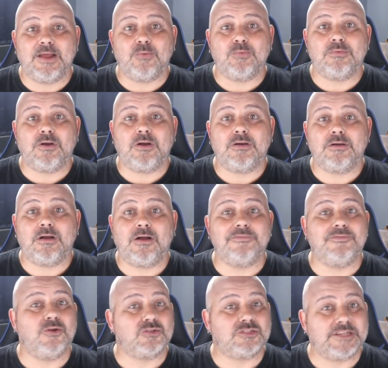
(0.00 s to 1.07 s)
Now,
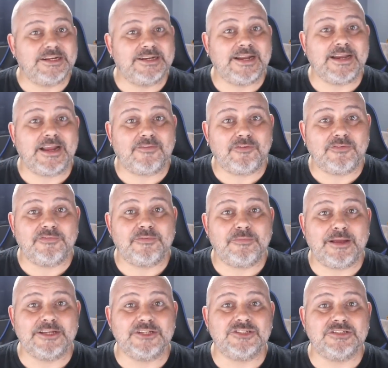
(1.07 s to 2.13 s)
I've not seen any other
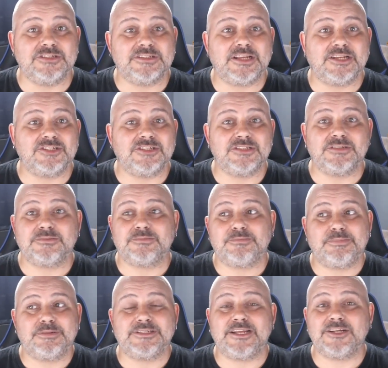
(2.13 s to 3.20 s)
information such as
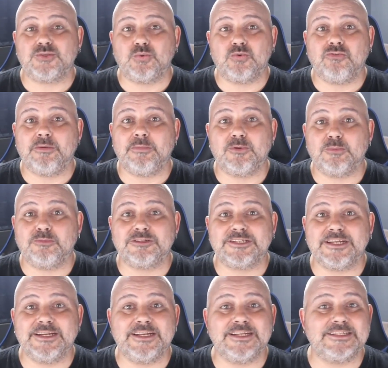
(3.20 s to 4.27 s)
potential criminal
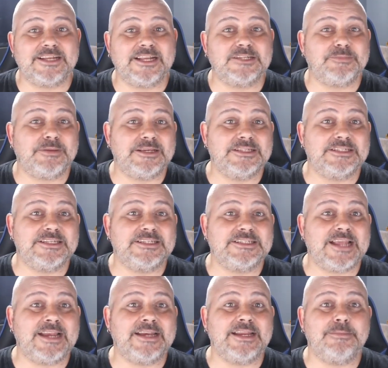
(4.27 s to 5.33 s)
proceedings against P C
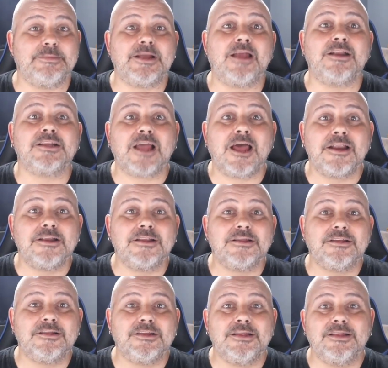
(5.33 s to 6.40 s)
Sandeep Khunkhun,
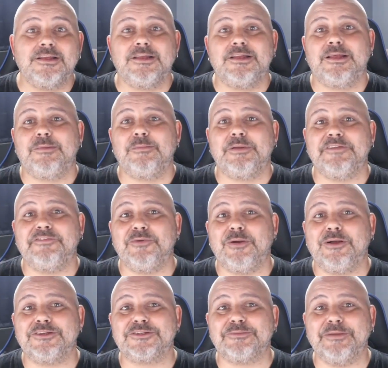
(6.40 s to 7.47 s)
but if you
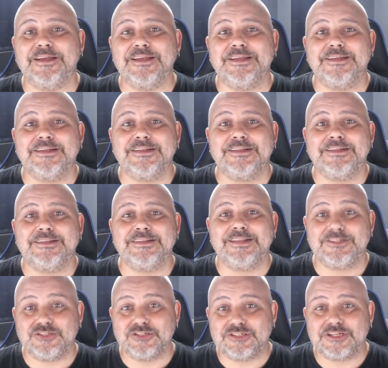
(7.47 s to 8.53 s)
ask me,
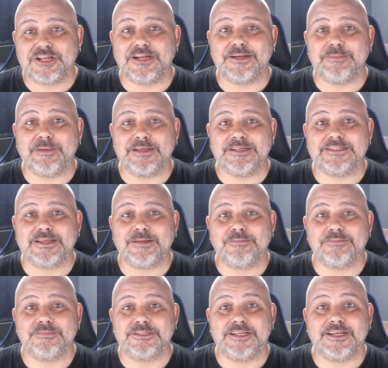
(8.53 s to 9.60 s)
there should certainly be
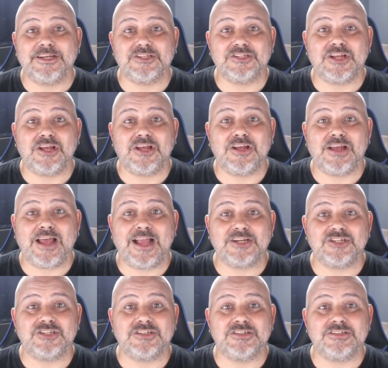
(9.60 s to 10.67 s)
some, seeing as her
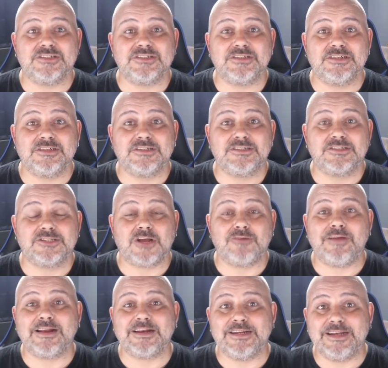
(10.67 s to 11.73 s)
actions
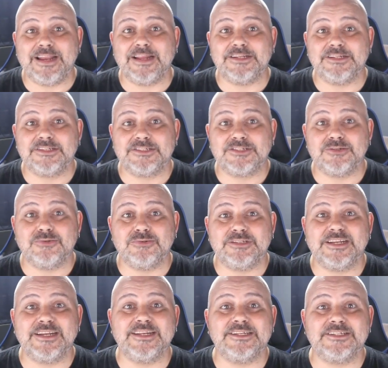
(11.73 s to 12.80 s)
directly led to
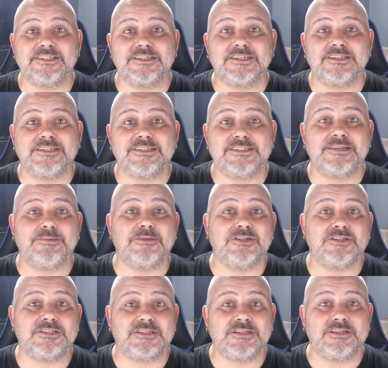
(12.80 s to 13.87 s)
Denise
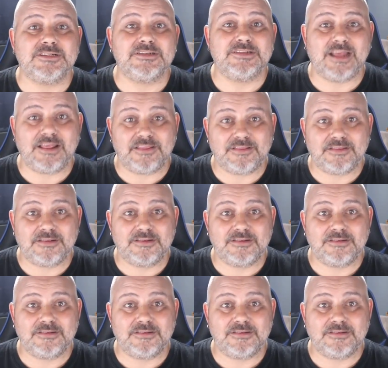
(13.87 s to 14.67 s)
Simmons' death.